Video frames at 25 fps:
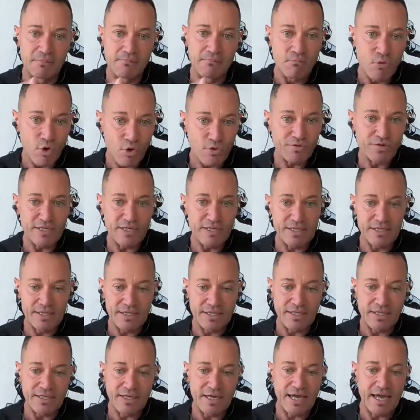
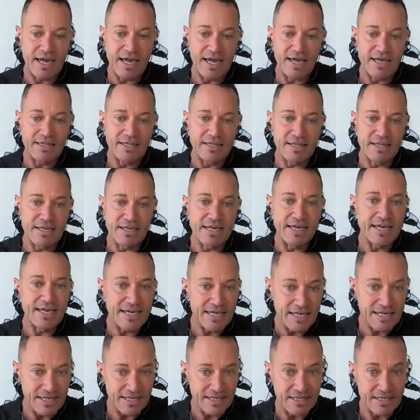moving and
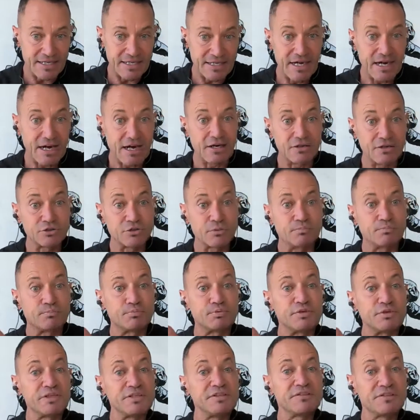eating are the
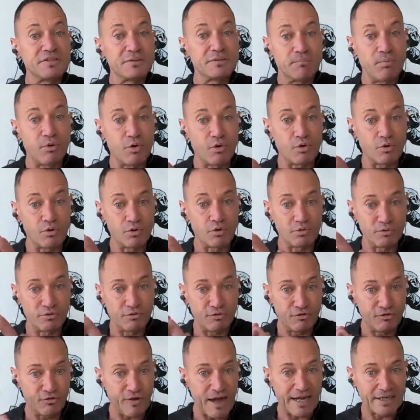principal
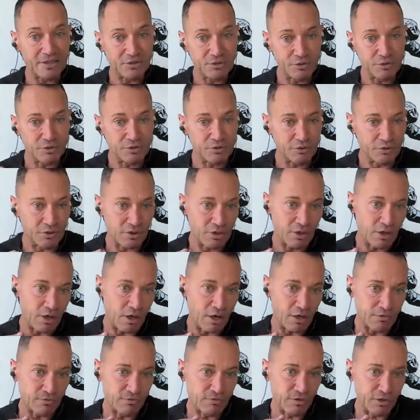factor
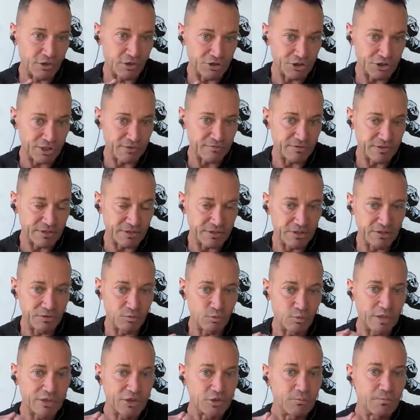of longevity.
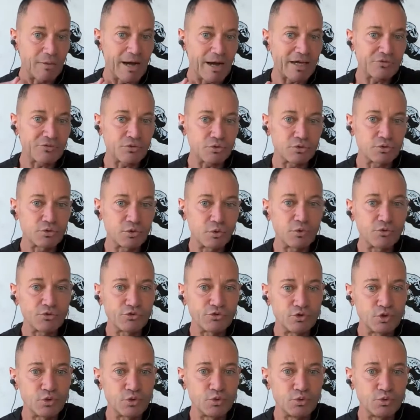When you master
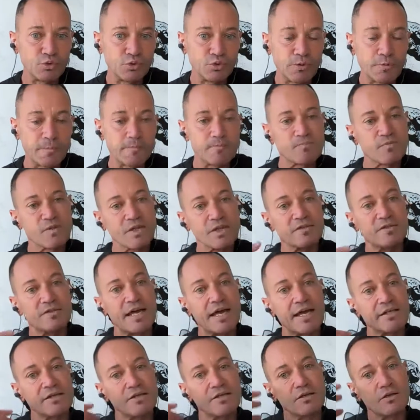those two,
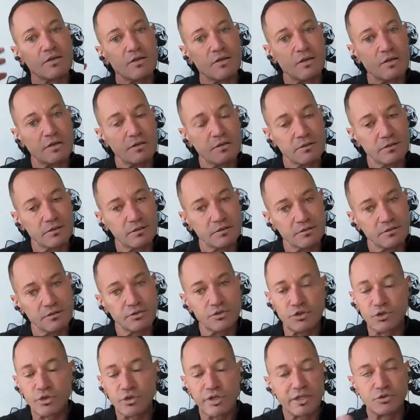then
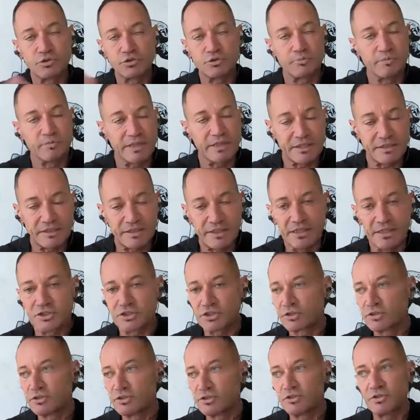you can do
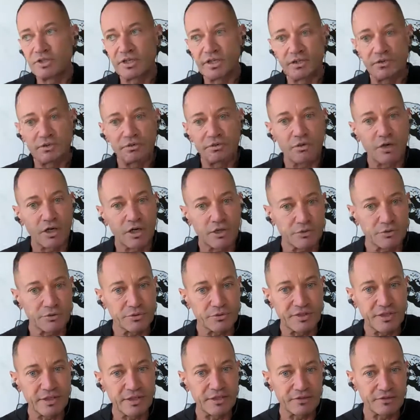meditation, you can do
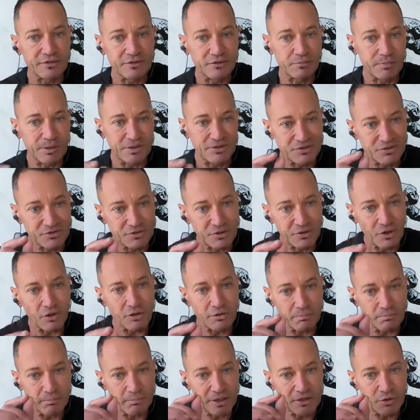other things, but
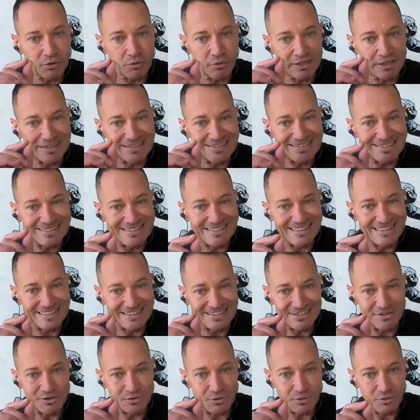start by doing
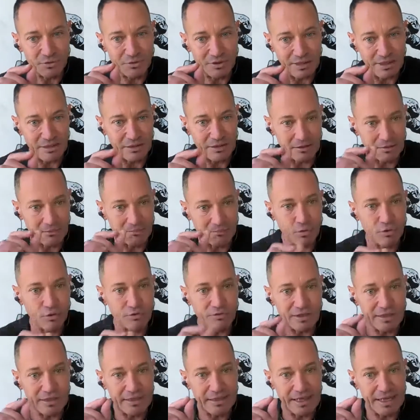these two things,
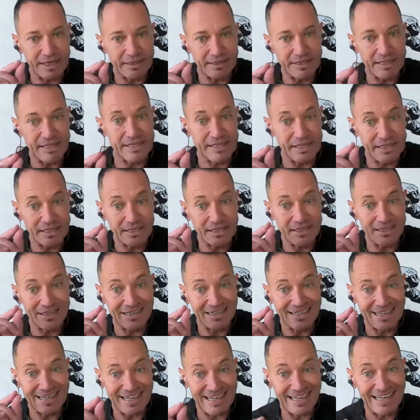moving and eating
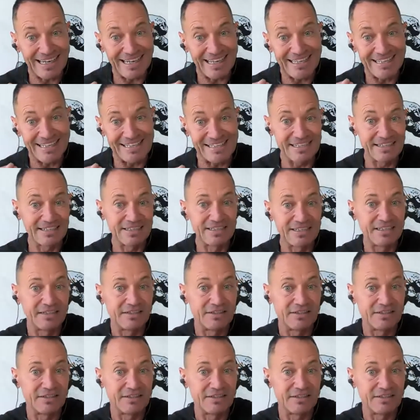clean.